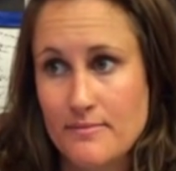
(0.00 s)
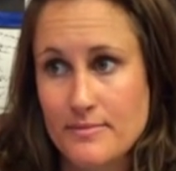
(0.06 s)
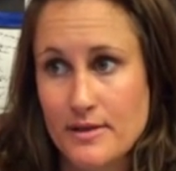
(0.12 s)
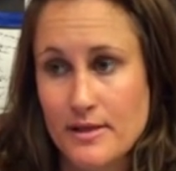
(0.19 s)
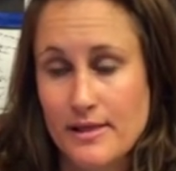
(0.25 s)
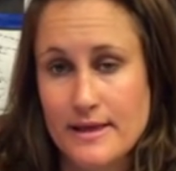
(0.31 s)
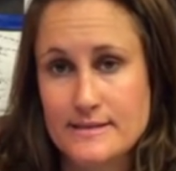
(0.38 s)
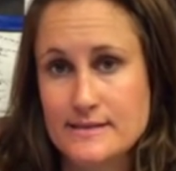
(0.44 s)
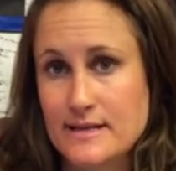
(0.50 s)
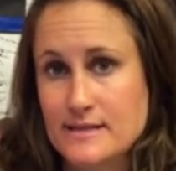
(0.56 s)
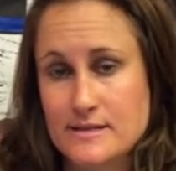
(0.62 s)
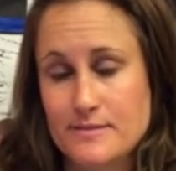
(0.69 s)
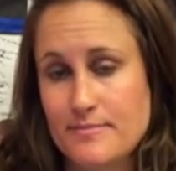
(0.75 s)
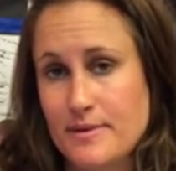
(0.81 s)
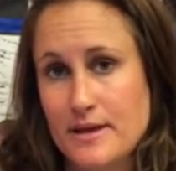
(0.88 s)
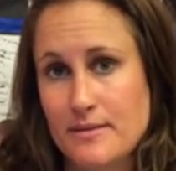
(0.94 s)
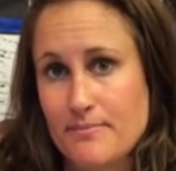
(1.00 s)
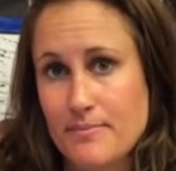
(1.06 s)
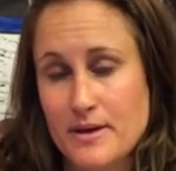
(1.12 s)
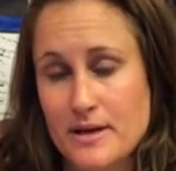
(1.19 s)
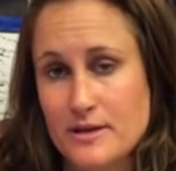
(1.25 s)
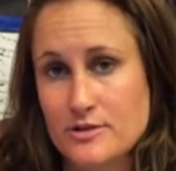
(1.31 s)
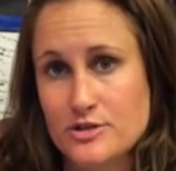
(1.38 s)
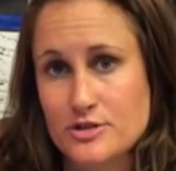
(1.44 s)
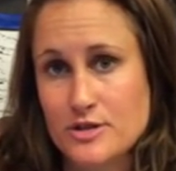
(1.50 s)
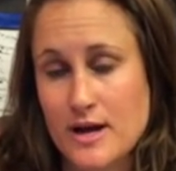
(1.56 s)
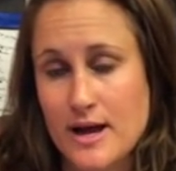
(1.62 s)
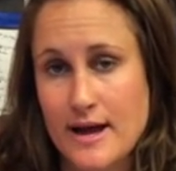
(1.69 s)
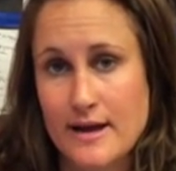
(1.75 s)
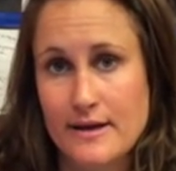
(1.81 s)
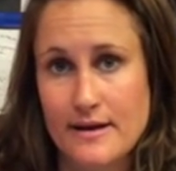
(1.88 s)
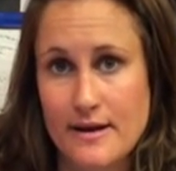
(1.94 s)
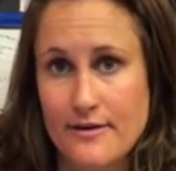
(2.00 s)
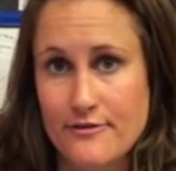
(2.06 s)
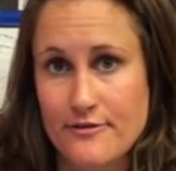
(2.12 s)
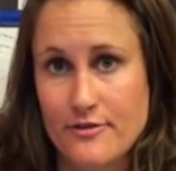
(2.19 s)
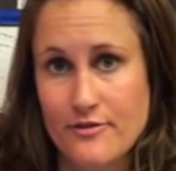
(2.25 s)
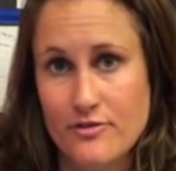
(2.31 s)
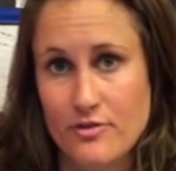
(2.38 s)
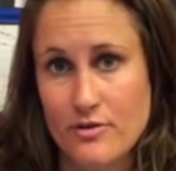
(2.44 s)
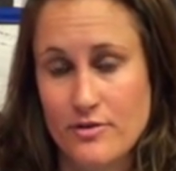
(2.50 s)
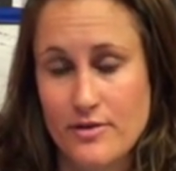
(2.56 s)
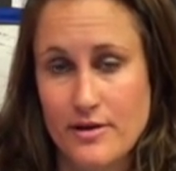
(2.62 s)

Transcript: the lesson isn't being pitched high enough for